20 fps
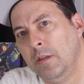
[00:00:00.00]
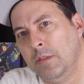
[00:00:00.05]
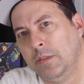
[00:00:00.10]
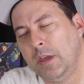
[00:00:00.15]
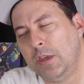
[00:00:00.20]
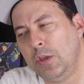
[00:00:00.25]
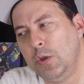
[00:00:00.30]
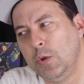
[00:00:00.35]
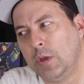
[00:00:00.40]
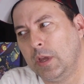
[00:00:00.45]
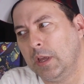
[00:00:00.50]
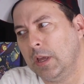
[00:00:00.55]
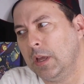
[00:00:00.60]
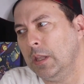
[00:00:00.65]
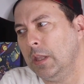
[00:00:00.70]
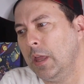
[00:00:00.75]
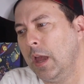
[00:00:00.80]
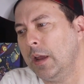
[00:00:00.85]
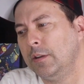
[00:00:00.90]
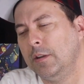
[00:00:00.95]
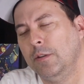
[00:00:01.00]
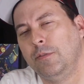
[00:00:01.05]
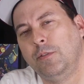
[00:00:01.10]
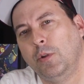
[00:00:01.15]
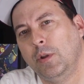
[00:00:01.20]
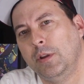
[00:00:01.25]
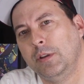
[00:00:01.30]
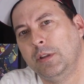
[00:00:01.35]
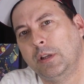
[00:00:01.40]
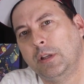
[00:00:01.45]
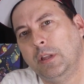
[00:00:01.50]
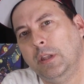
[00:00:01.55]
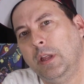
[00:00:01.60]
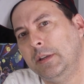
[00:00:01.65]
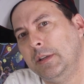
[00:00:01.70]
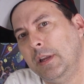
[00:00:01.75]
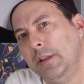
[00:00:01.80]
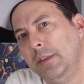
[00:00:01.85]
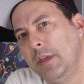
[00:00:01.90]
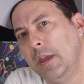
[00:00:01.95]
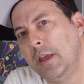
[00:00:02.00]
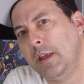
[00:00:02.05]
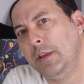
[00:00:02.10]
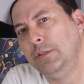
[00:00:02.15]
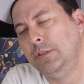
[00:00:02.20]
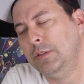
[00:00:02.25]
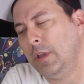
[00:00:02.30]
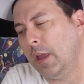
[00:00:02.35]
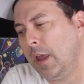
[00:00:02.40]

that you can collect if you're into collecting things